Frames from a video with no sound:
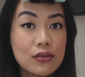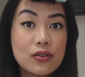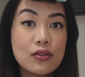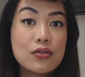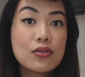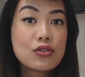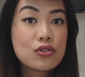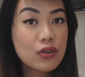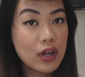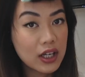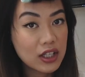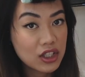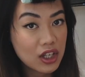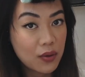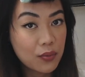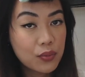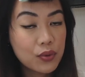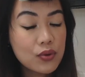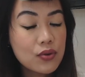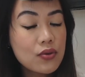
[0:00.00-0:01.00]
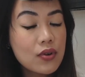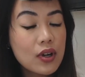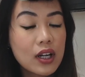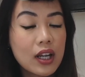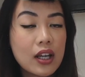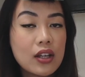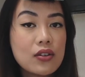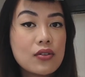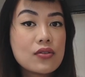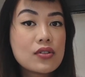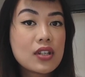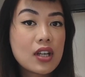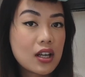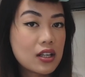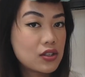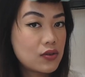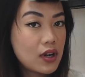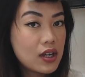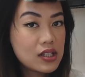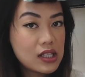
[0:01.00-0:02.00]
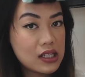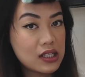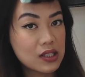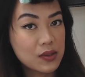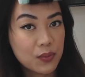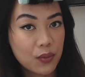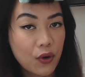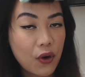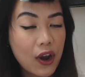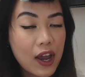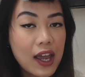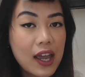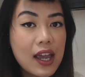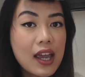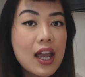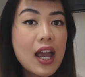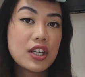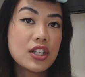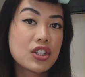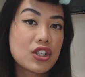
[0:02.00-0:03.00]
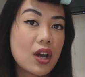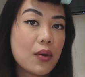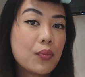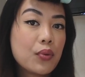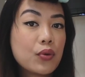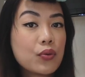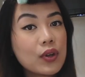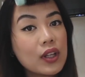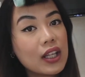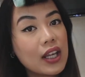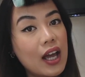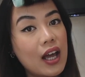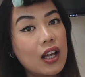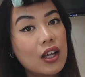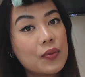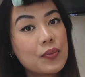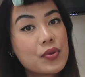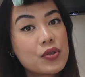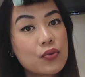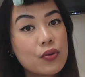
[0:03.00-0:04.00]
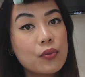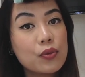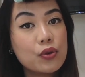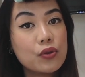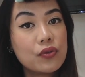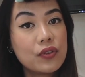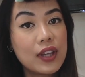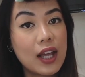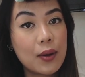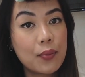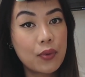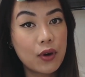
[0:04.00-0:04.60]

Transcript: use dry shampoo and I use texturizing spray. This shampoo really helps remove that